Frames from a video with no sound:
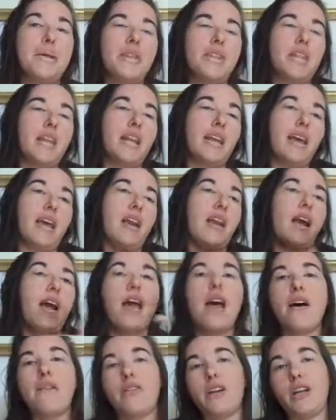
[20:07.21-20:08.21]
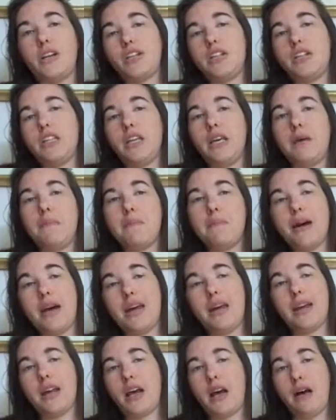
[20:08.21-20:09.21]
But then again, I haven't actually
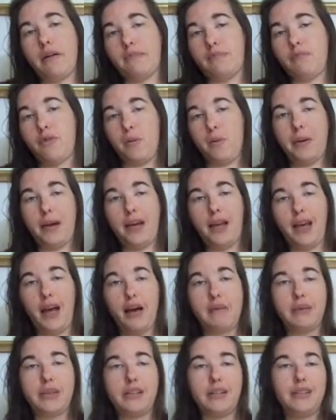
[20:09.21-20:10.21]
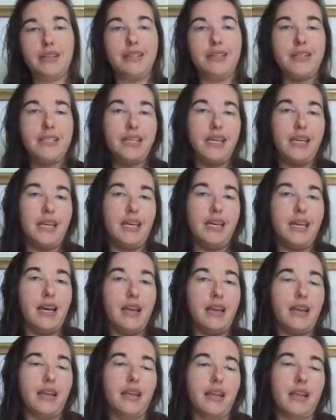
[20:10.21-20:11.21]
made a proper garment knitting
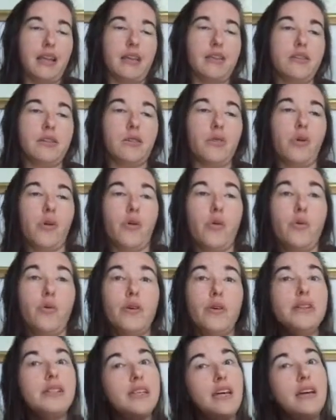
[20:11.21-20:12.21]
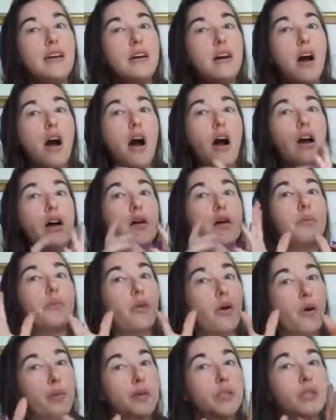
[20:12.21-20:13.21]
yet either. So we'll see. I
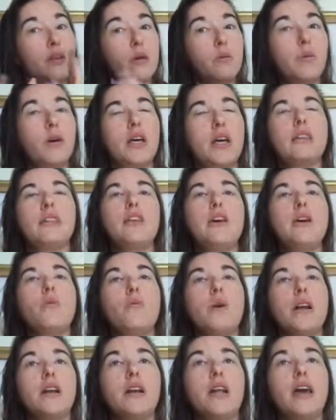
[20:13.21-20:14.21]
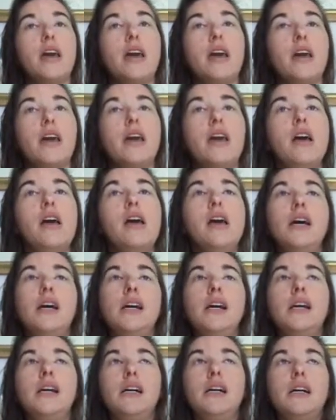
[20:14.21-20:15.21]
promise I will get there one day.
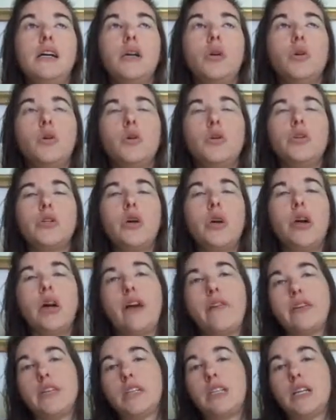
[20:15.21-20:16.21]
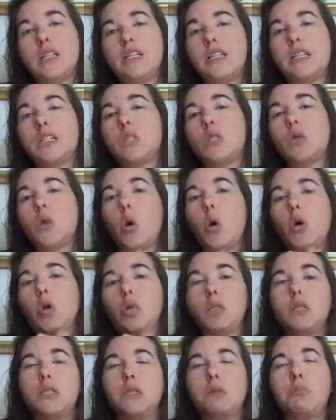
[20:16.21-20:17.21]
Also haven't done
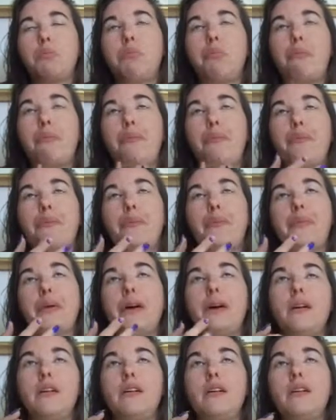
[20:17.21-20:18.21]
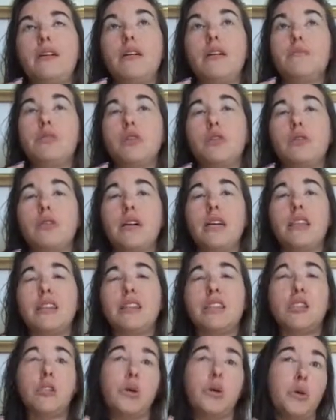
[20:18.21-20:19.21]
socks, but I'm sure I'll
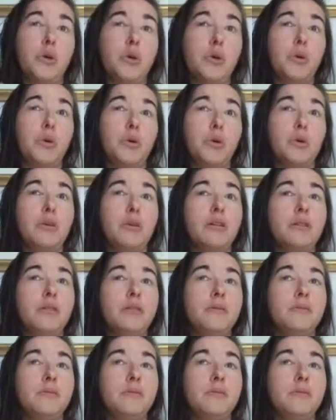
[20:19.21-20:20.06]
get there too.